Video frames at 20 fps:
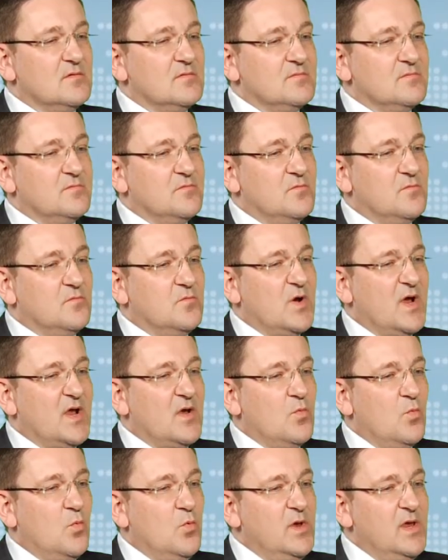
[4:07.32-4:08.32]

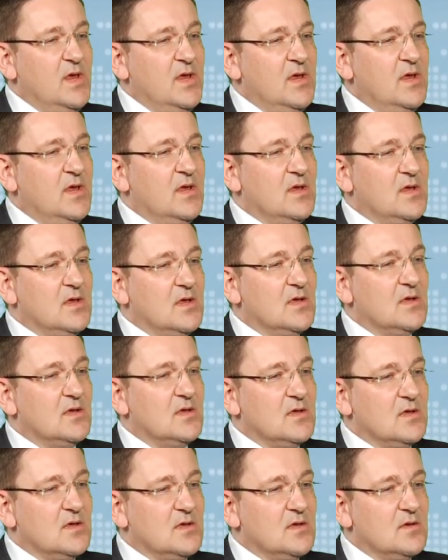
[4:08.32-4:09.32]
When
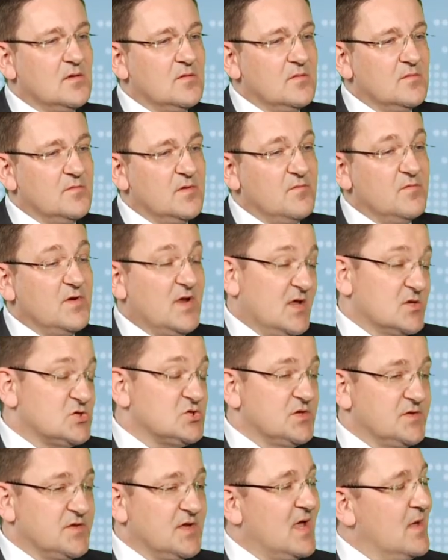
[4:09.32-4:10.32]
I
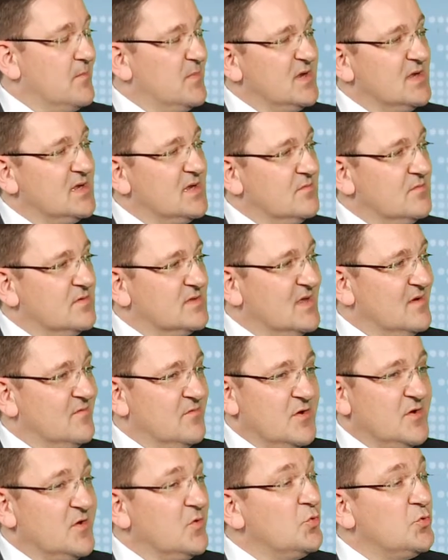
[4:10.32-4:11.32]
joined the company, there
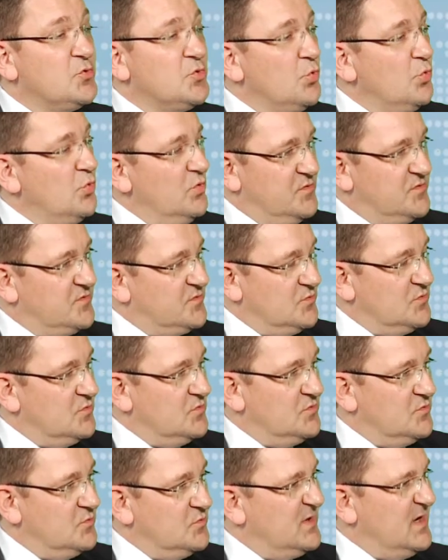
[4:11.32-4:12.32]
were no tools
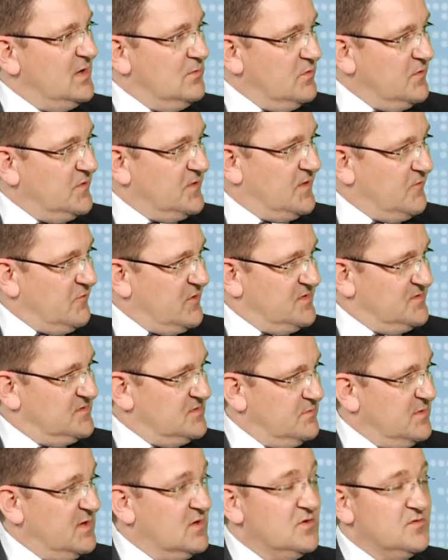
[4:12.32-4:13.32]
to deal with the
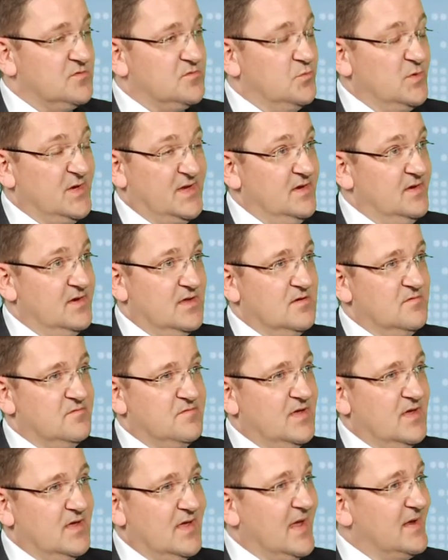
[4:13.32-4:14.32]
risk because we didn't
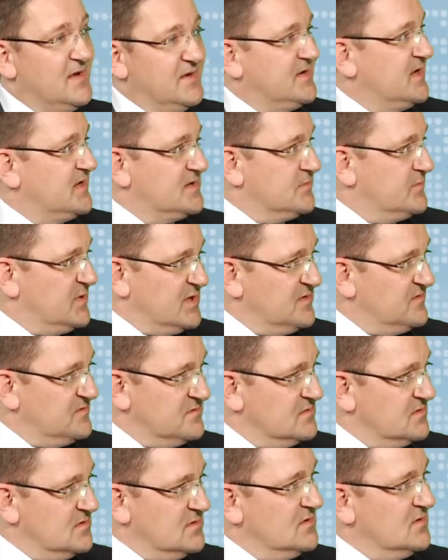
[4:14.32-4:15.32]
have any
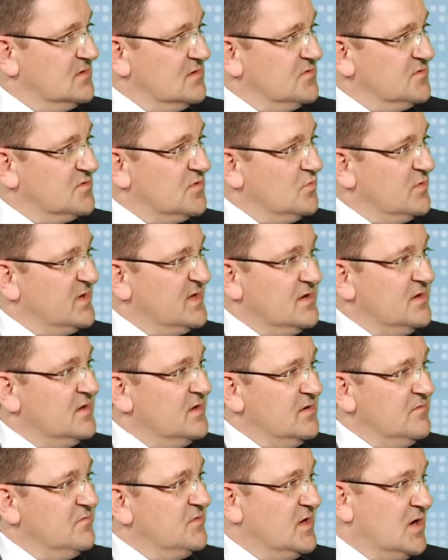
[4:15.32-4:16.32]
database. So we
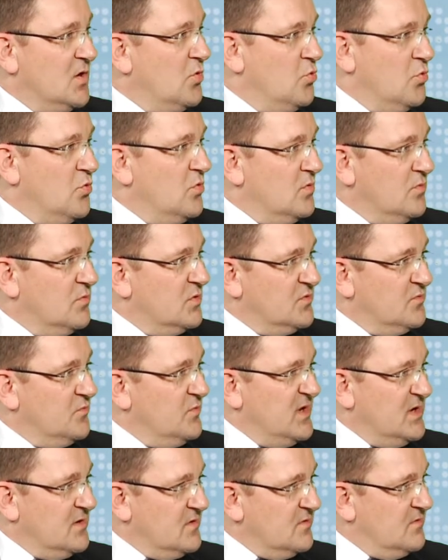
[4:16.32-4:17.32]
didn't even know what
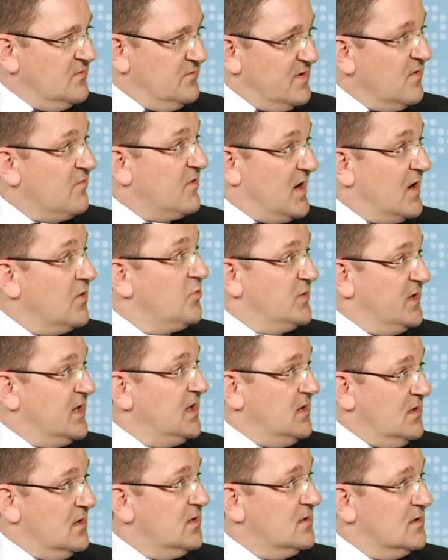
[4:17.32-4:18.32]
we were
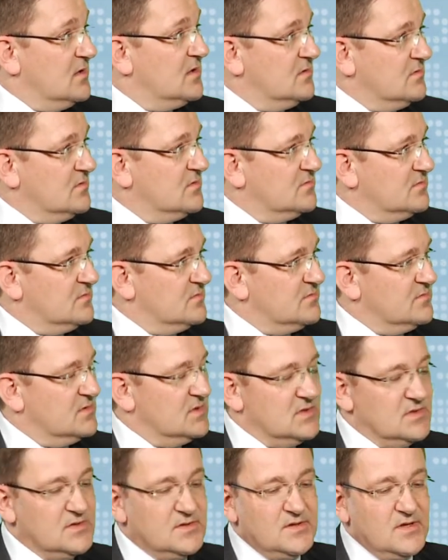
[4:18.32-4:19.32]
owning,
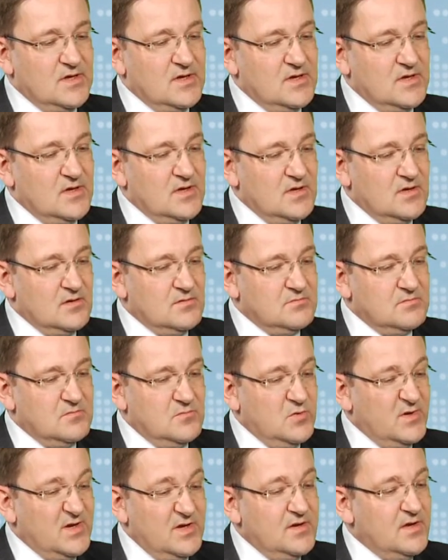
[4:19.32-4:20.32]
and
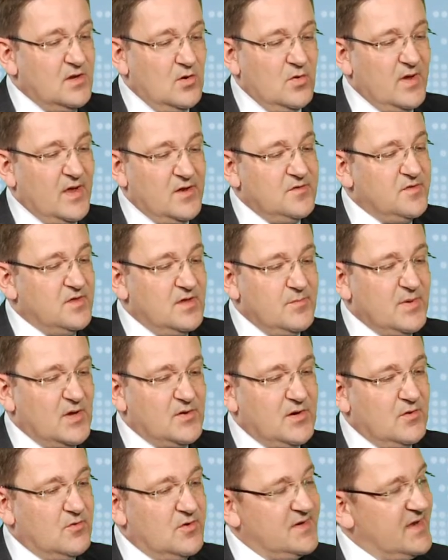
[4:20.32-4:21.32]
we didn't know anything
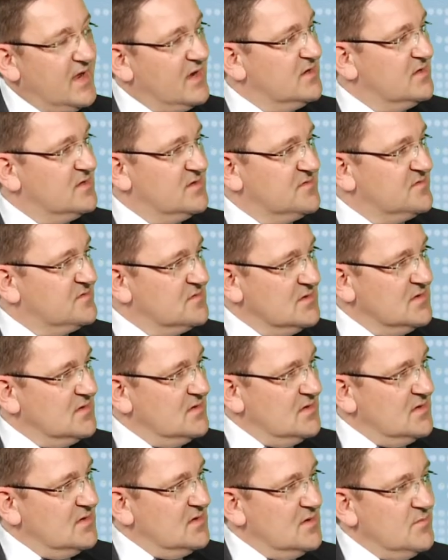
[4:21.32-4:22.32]
about our tenants,
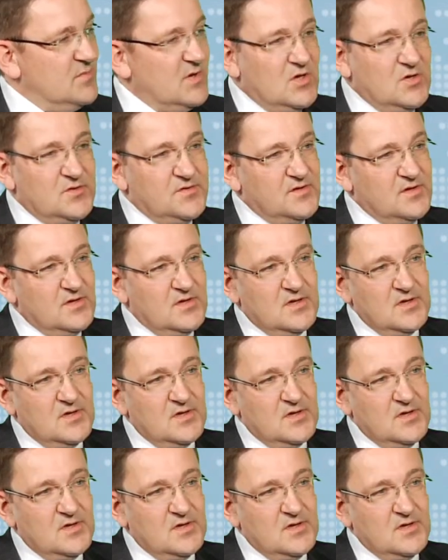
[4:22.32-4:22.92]
about